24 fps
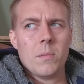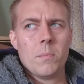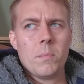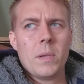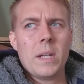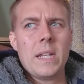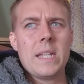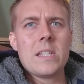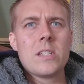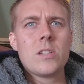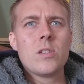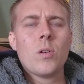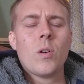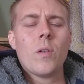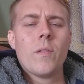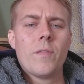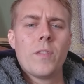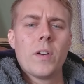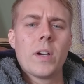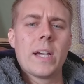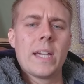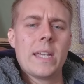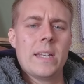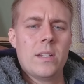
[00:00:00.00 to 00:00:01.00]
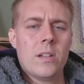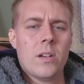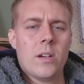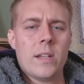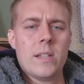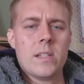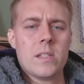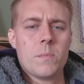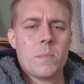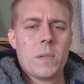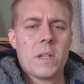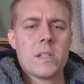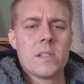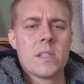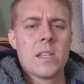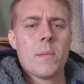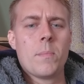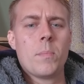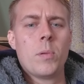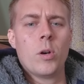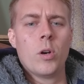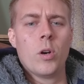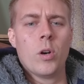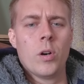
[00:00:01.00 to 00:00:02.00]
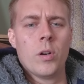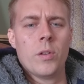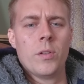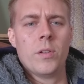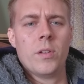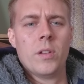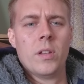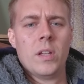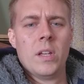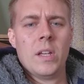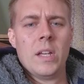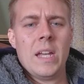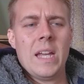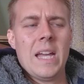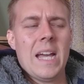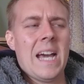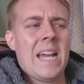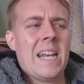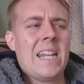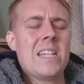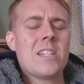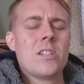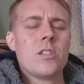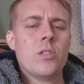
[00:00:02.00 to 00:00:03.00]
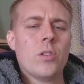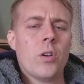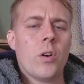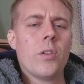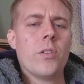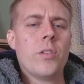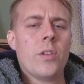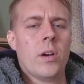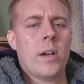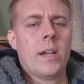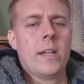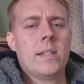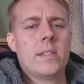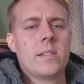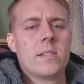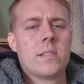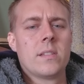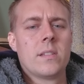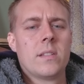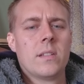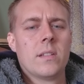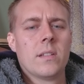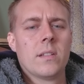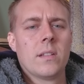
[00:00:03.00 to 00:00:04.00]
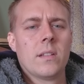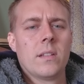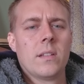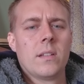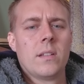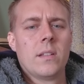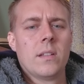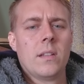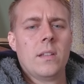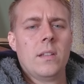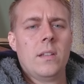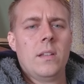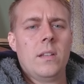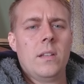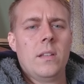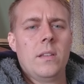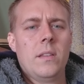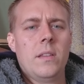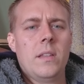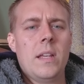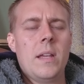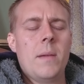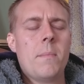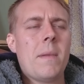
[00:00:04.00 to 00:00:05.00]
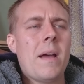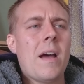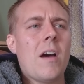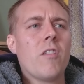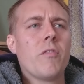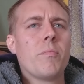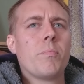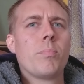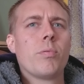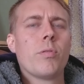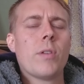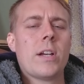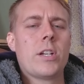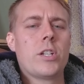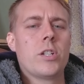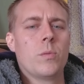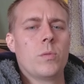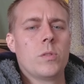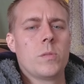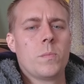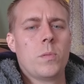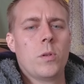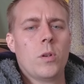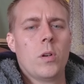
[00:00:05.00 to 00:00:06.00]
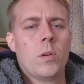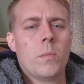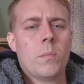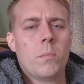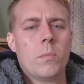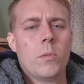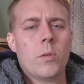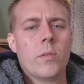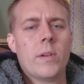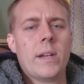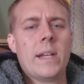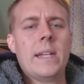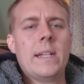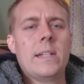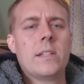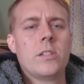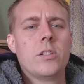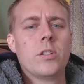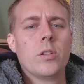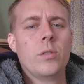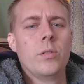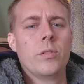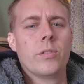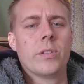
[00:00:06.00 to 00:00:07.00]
but it's not fucking nice because they're put on and it's not nice. The amount of pressure was put on Marie to do